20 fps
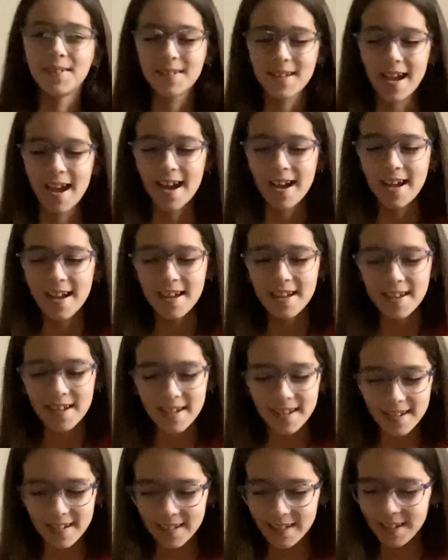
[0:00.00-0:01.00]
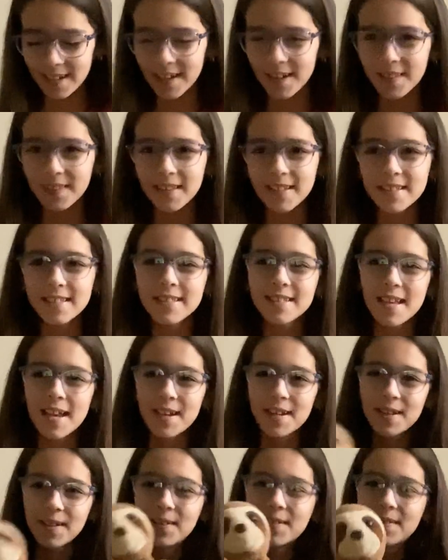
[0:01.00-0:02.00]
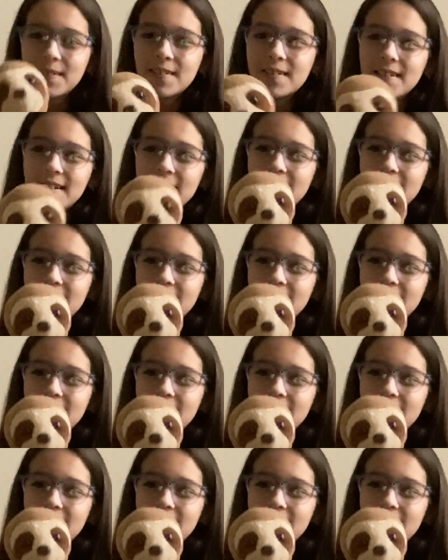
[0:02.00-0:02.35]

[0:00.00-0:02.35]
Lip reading: yeah, this is Echo.